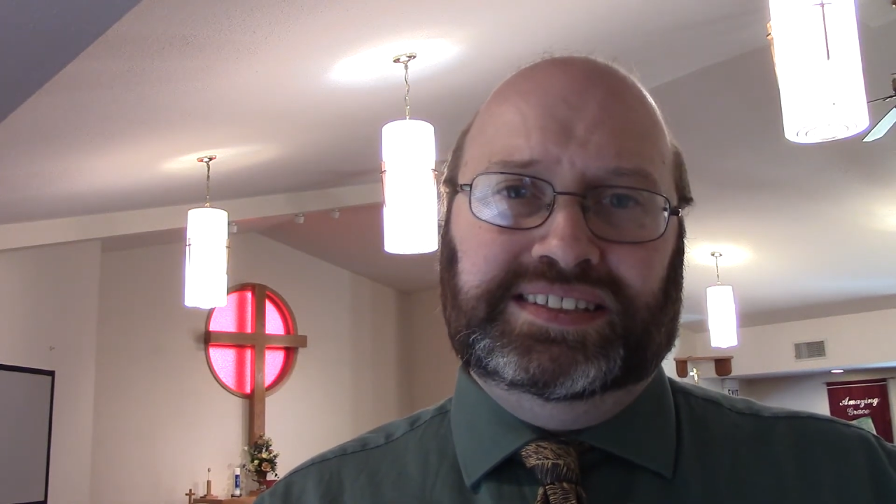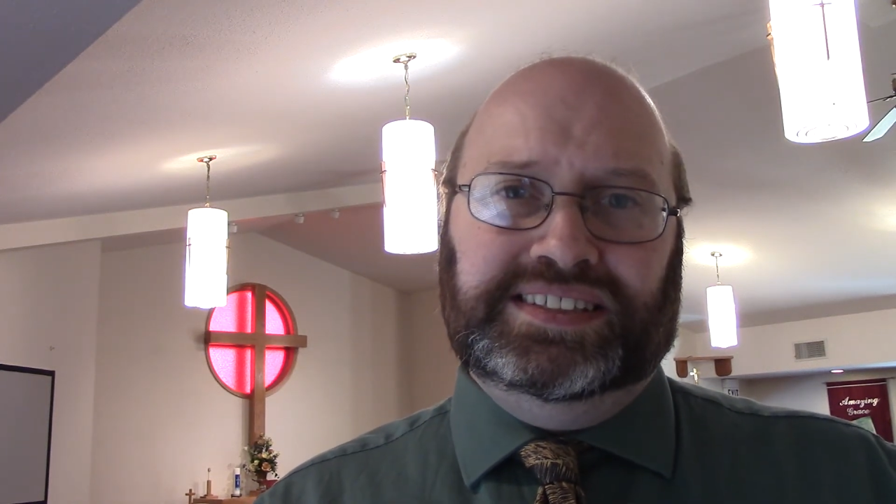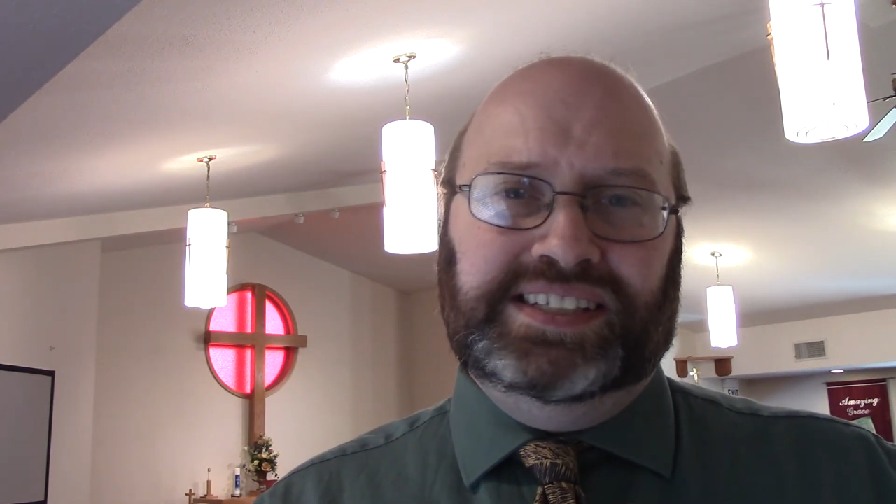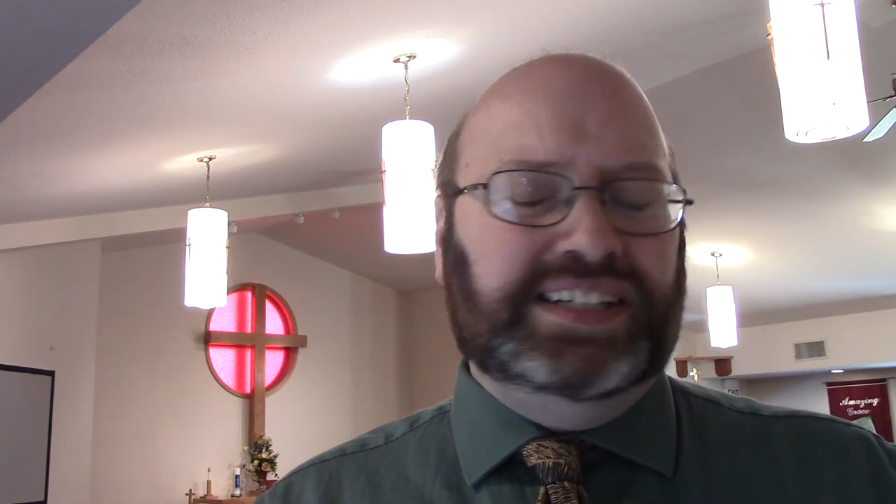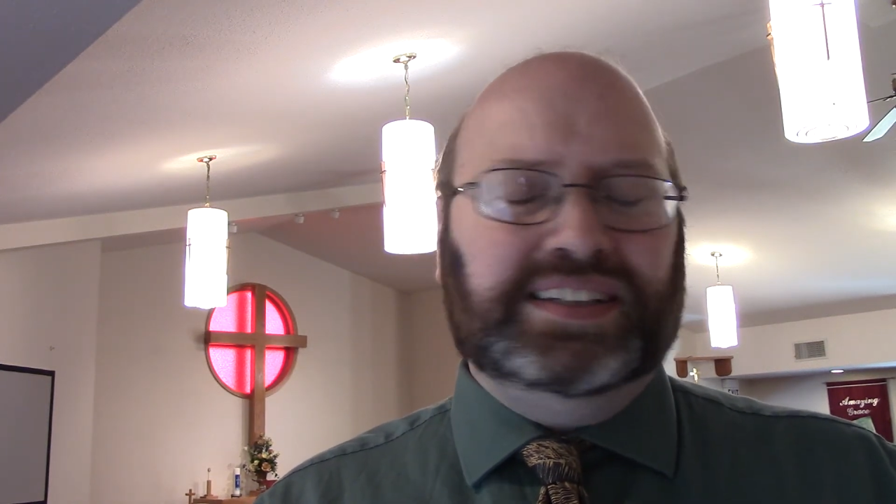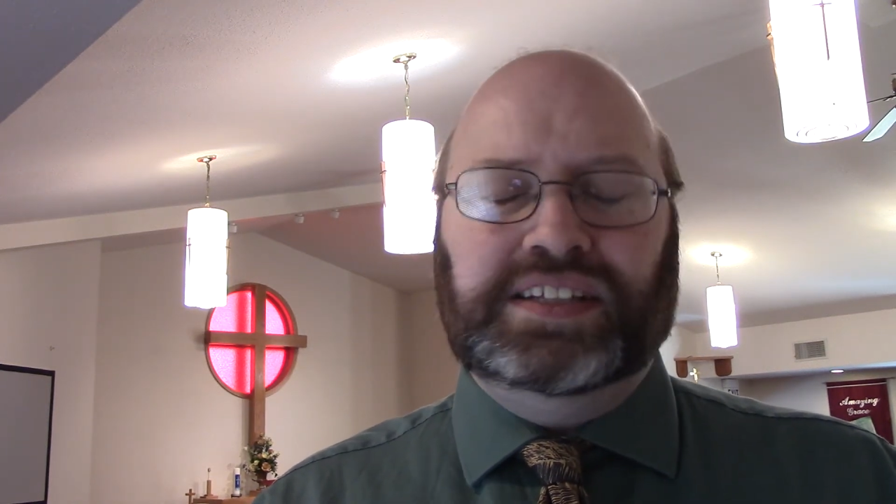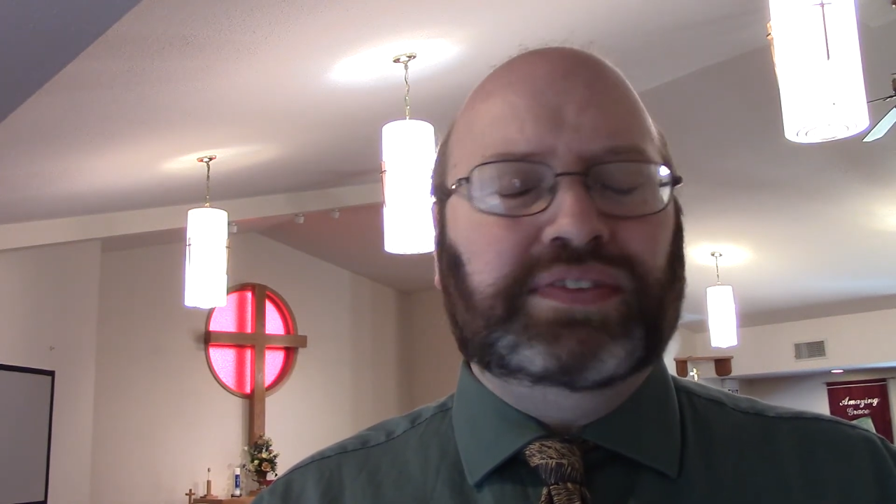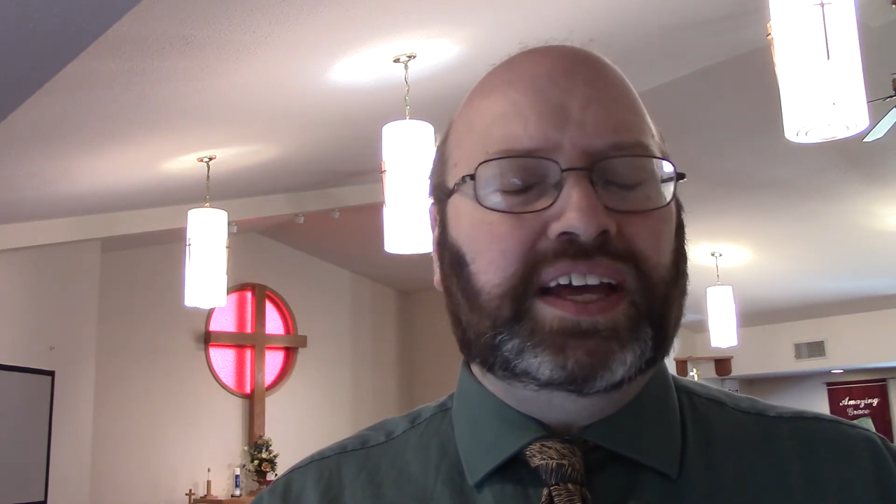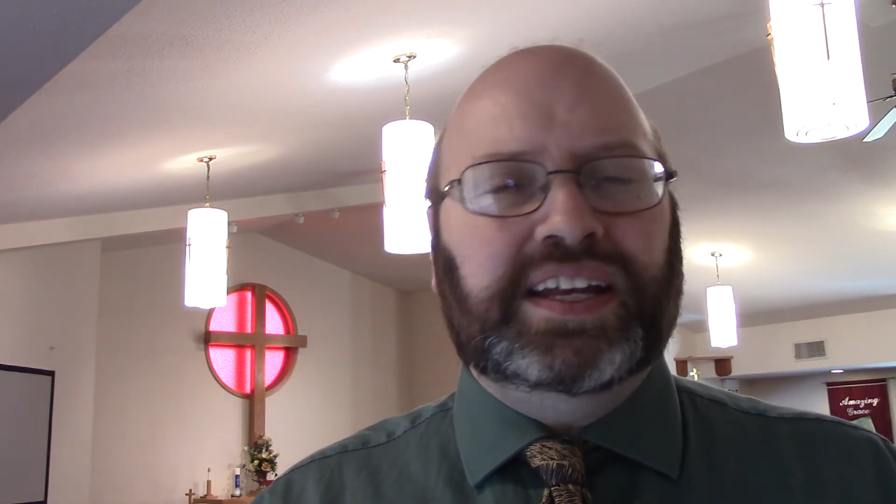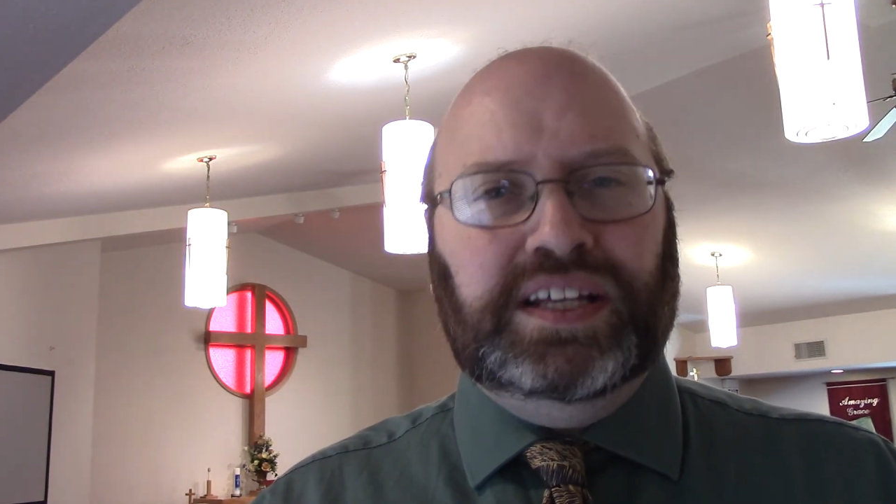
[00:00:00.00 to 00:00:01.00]
He didn't leave
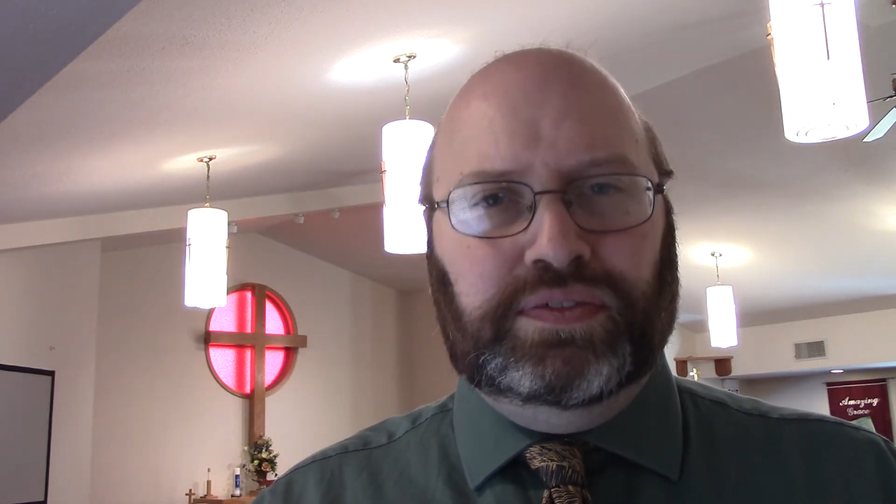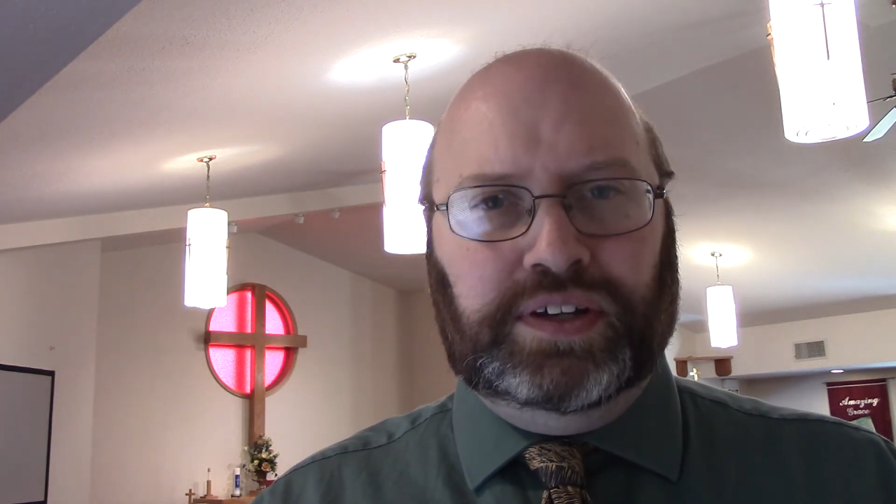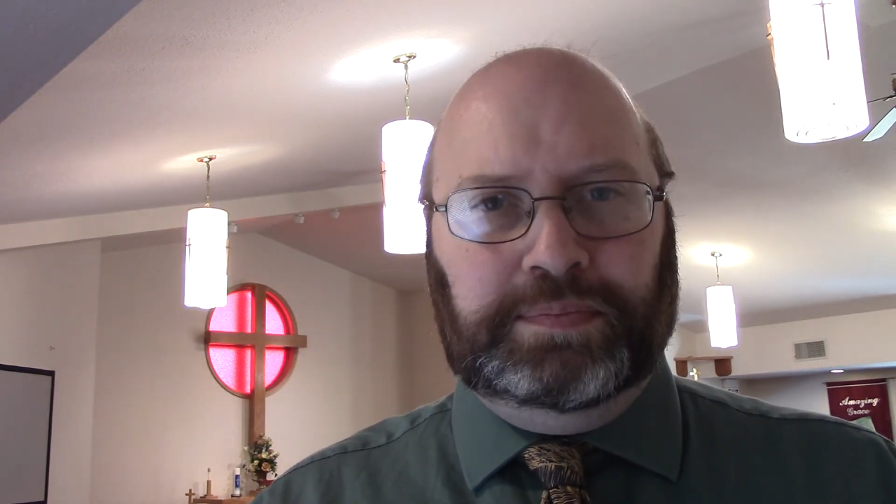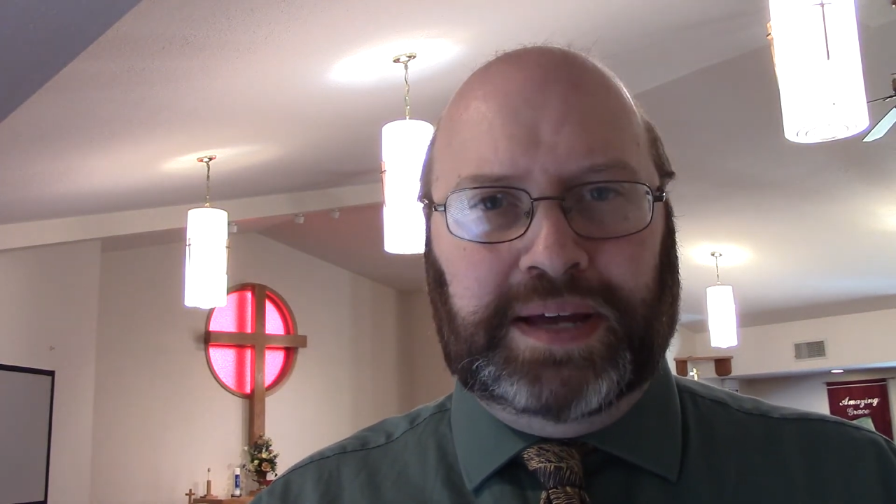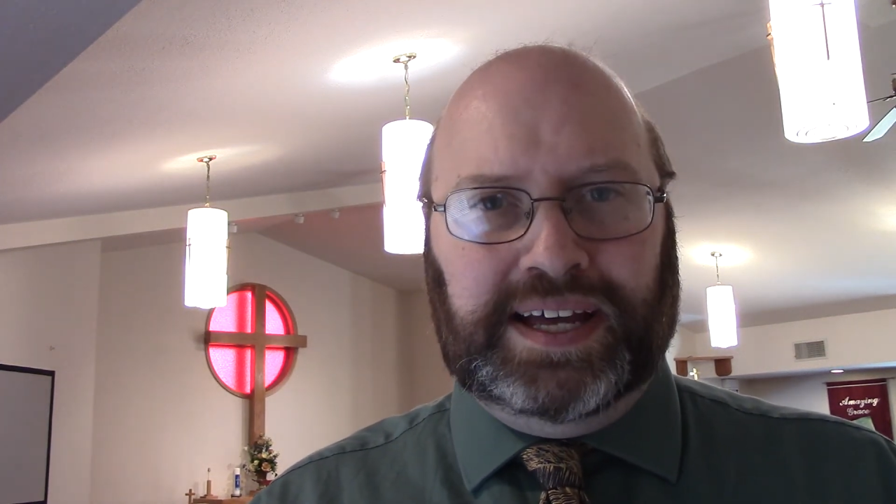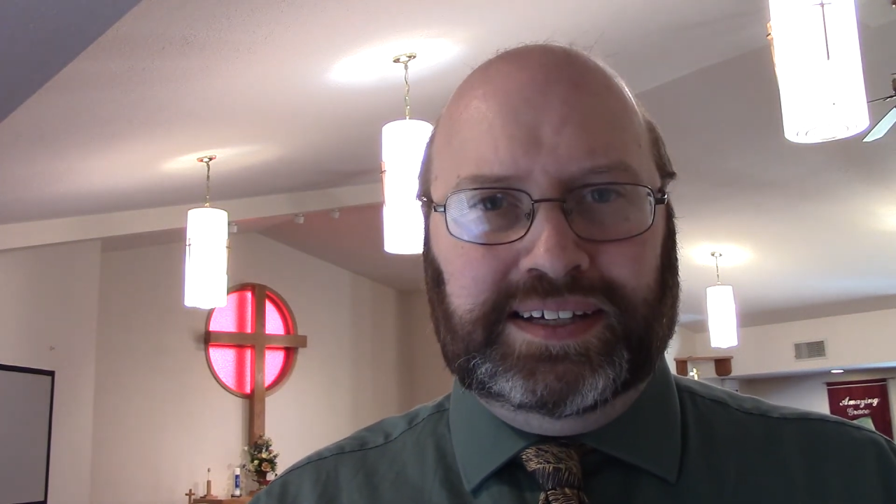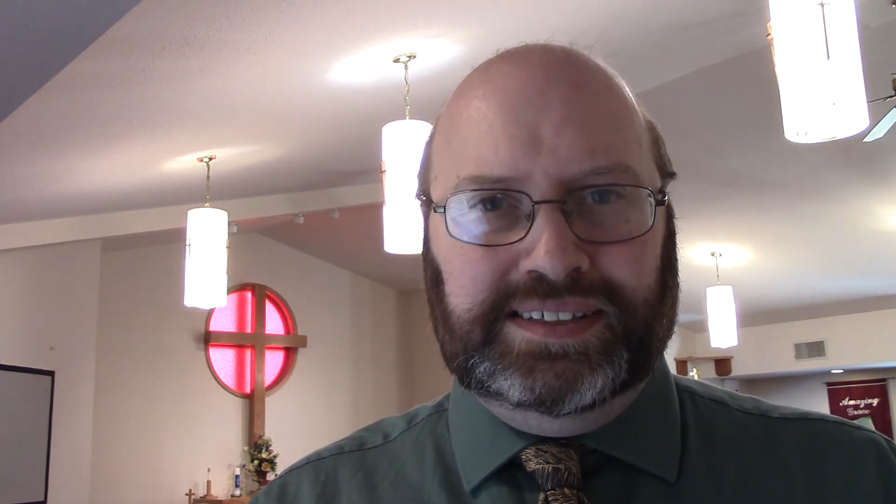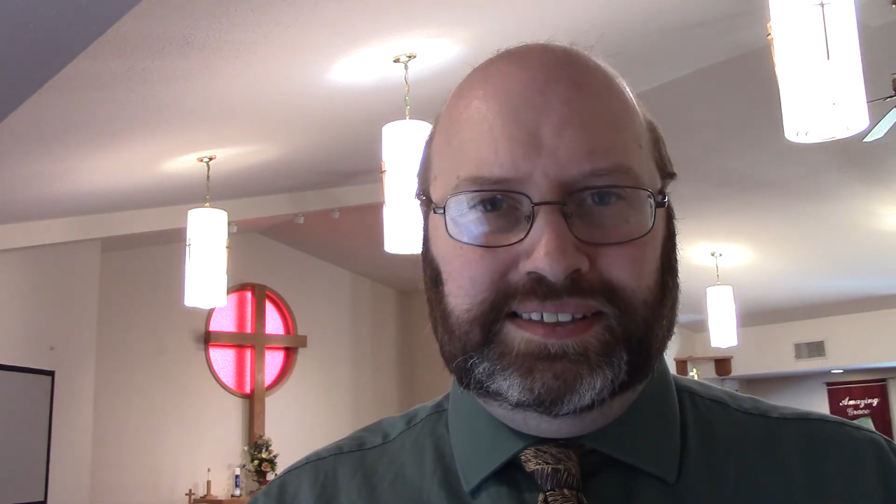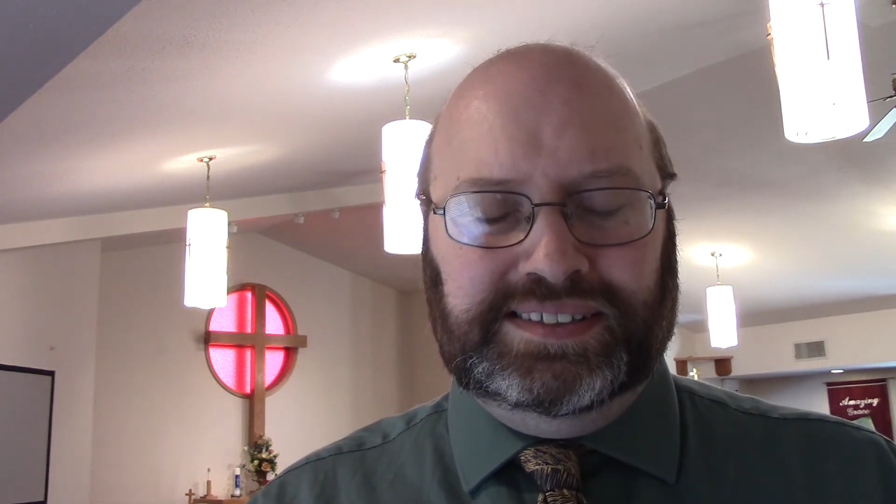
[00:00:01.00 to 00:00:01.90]
any of it back.